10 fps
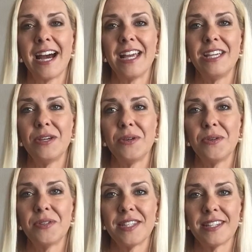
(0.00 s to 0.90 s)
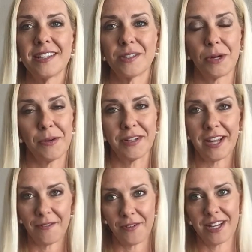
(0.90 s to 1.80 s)
I used
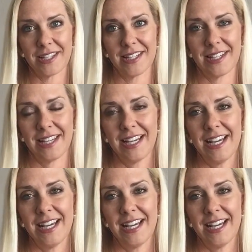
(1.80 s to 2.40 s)
21-day fix.